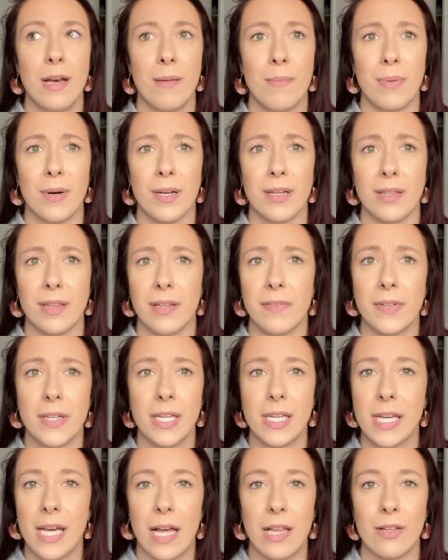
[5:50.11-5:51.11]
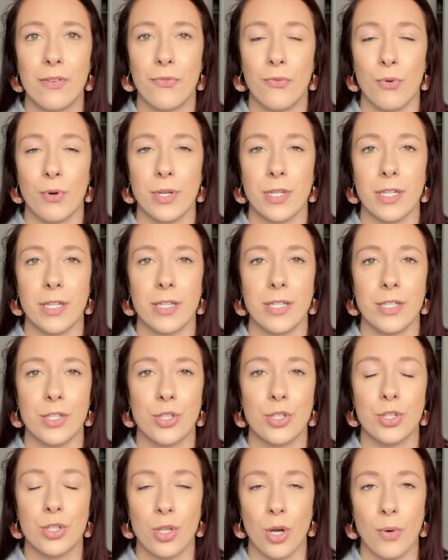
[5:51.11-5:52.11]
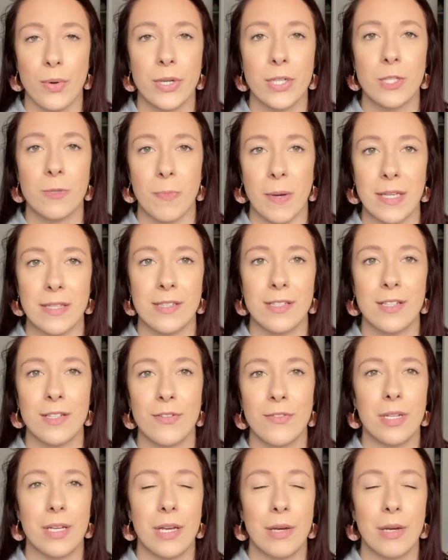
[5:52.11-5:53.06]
But living in California is so expensive,